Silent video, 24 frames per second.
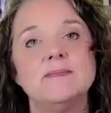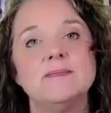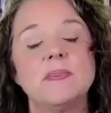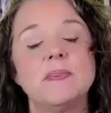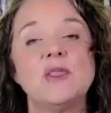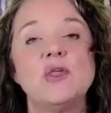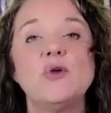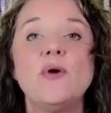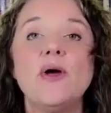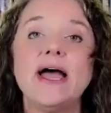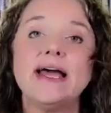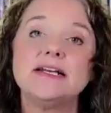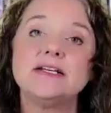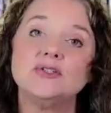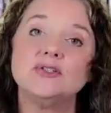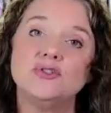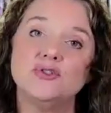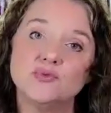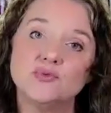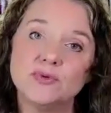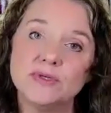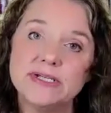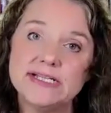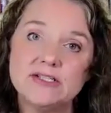you had to
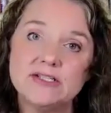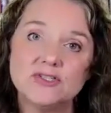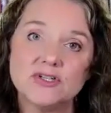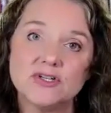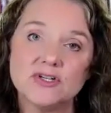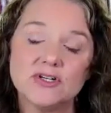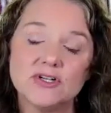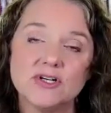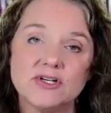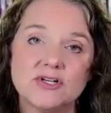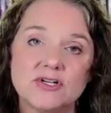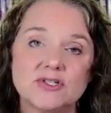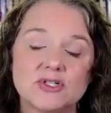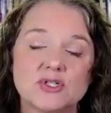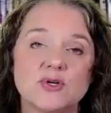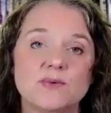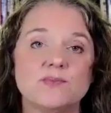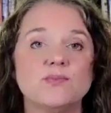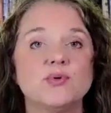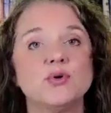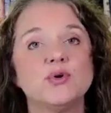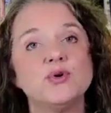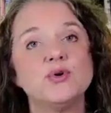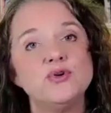do research,
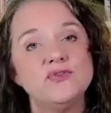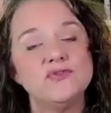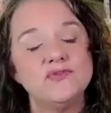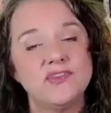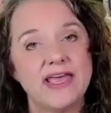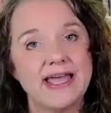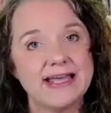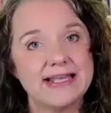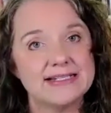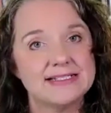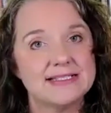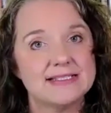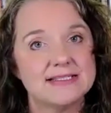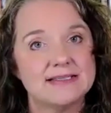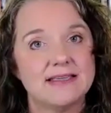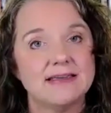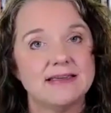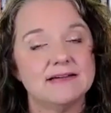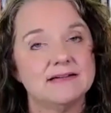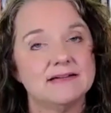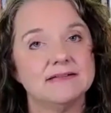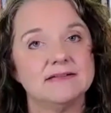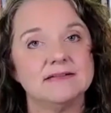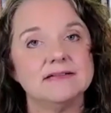prove that
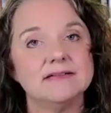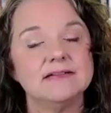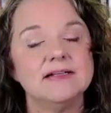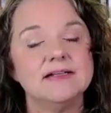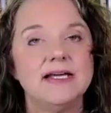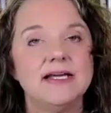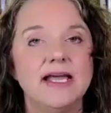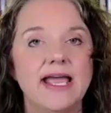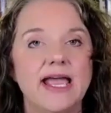skill,